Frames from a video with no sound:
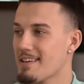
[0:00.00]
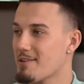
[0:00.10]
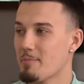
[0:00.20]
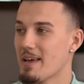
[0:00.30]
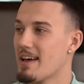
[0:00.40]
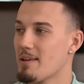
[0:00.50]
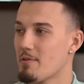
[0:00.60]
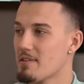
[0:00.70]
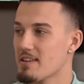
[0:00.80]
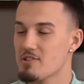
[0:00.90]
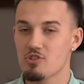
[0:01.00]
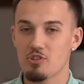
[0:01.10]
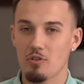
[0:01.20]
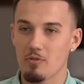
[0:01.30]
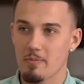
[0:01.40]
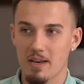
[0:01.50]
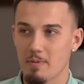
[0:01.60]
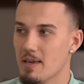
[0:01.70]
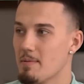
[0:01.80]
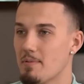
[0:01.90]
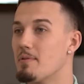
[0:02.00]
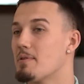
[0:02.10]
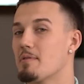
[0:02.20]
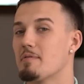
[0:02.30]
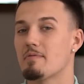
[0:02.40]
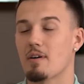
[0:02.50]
It could be anyone. There's so many people who have